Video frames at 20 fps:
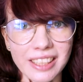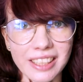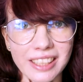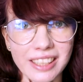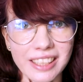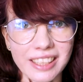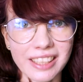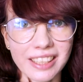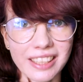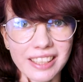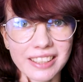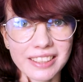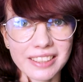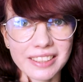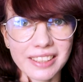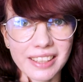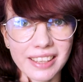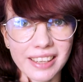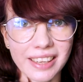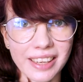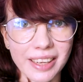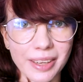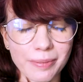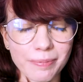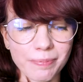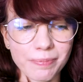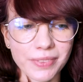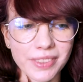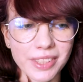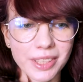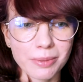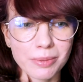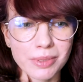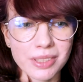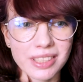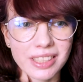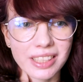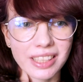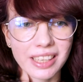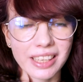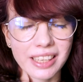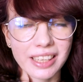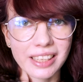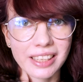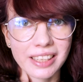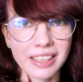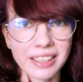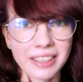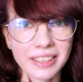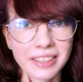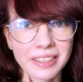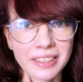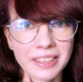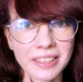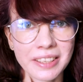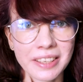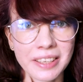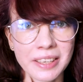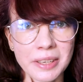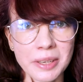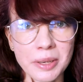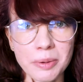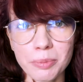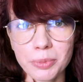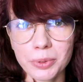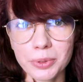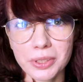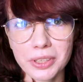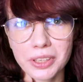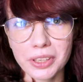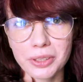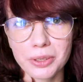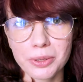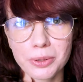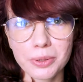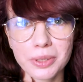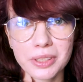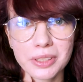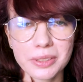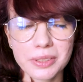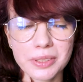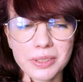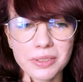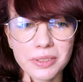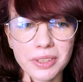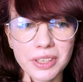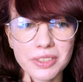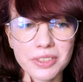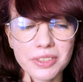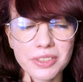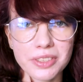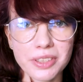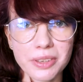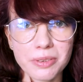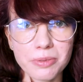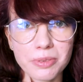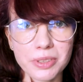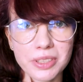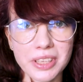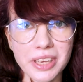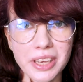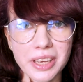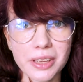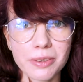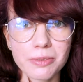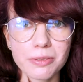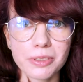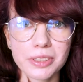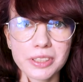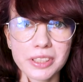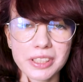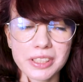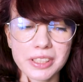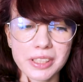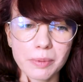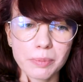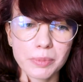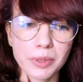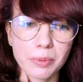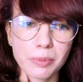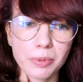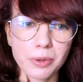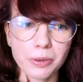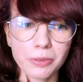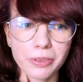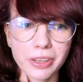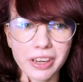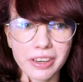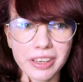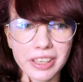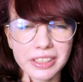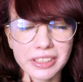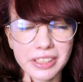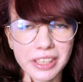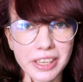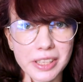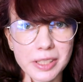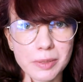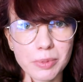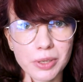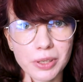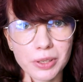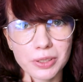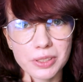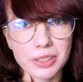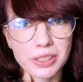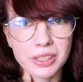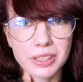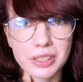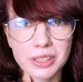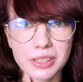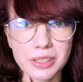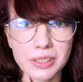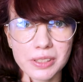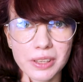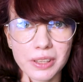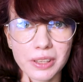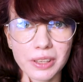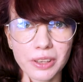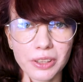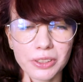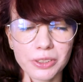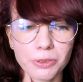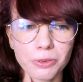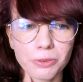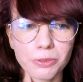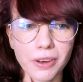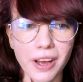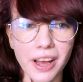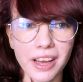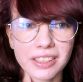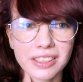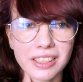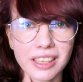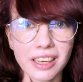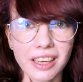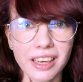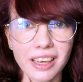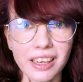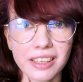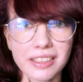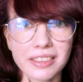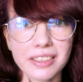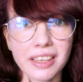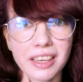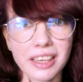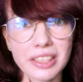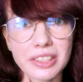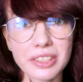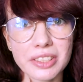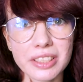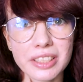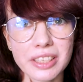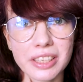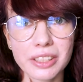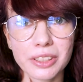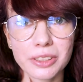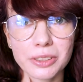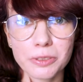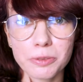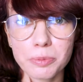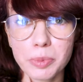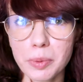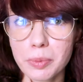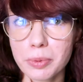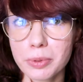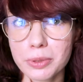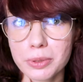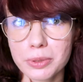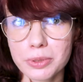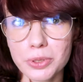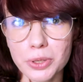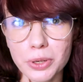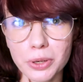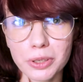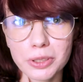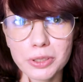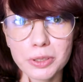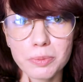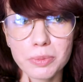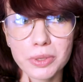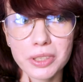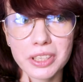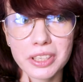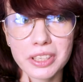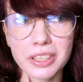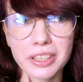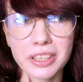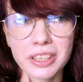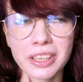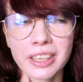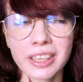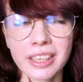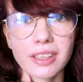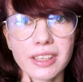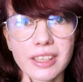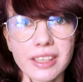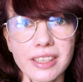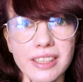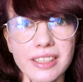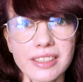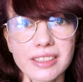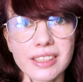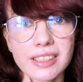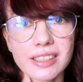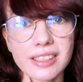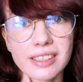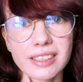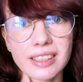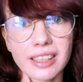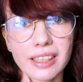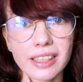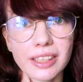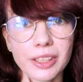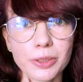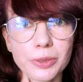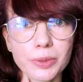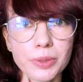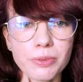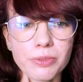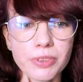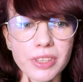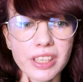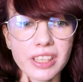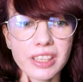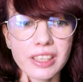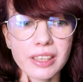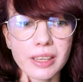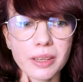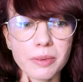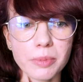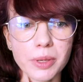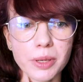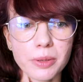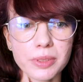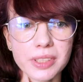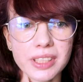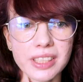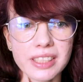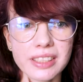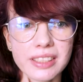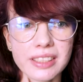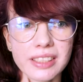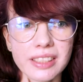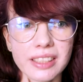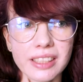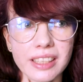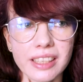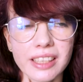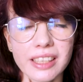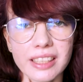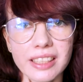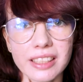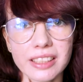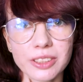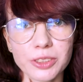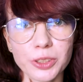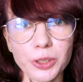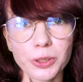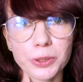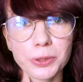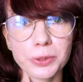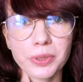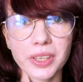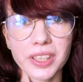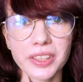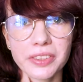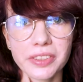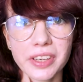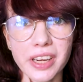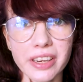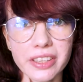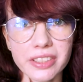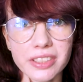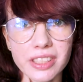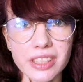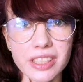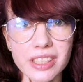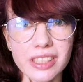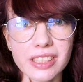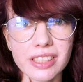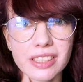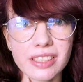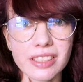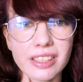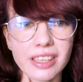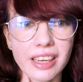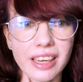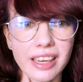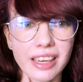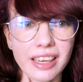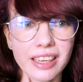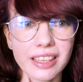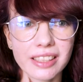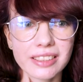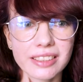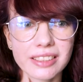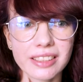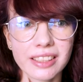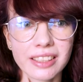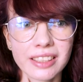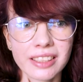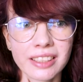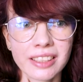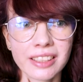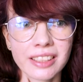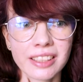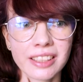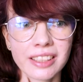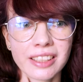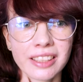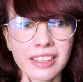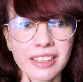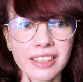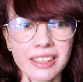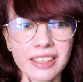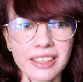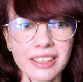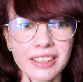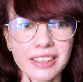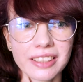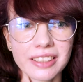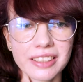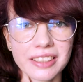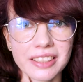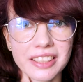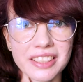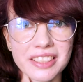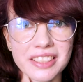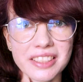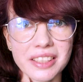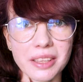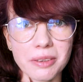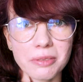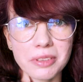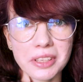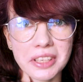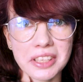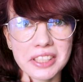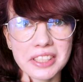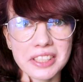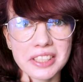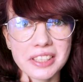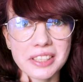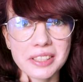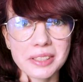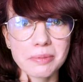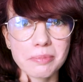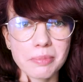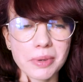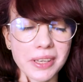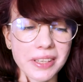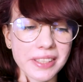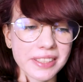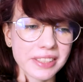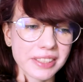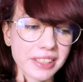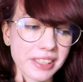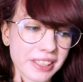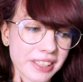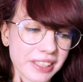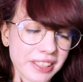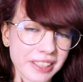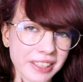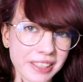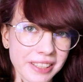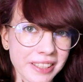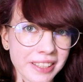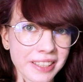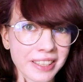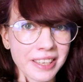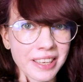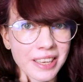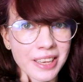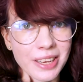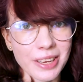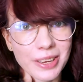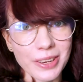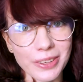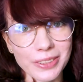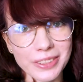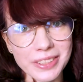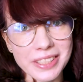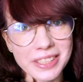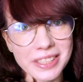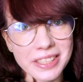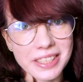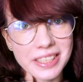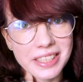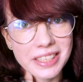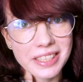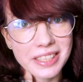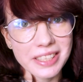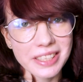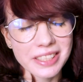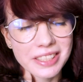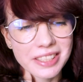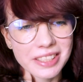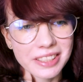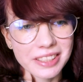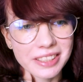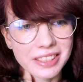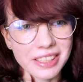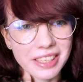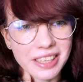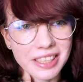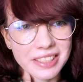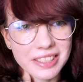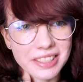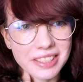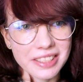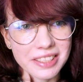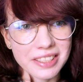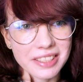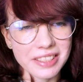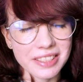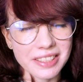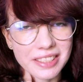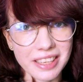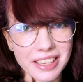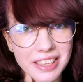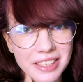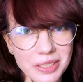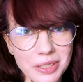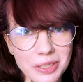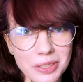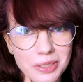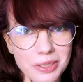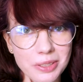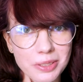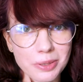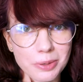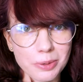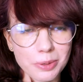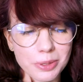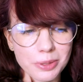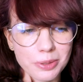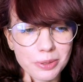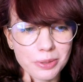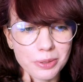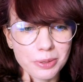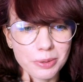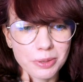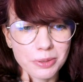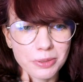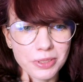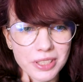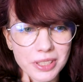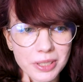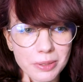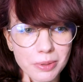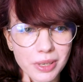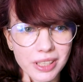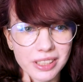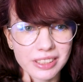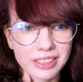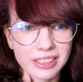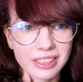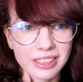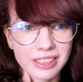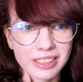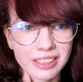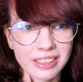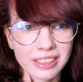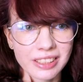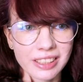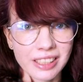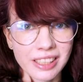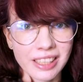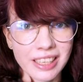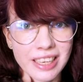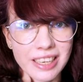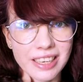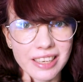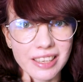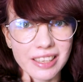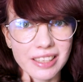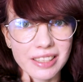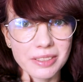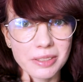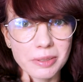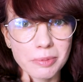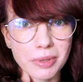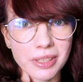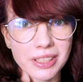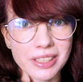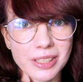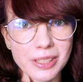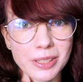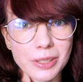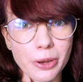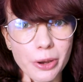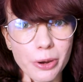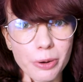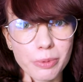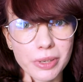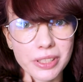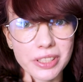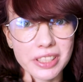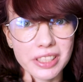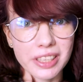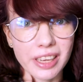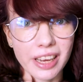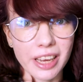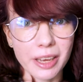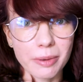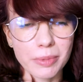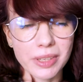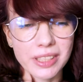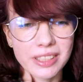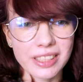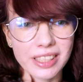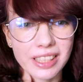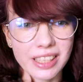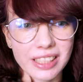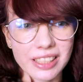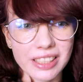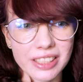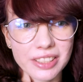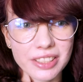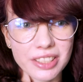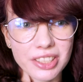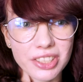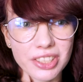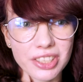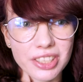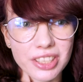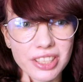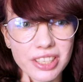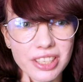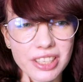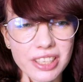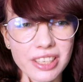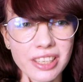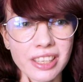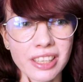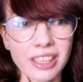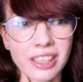and yeah I'm just like putting a new illustration every day for the September of characters because this is still a lot of fun and actually a lot of people joined me and this is like a good thing about it. I can talk to other artists and and stuff like this but honestly I just I just don't know what to do with this one. I spent so much time and energy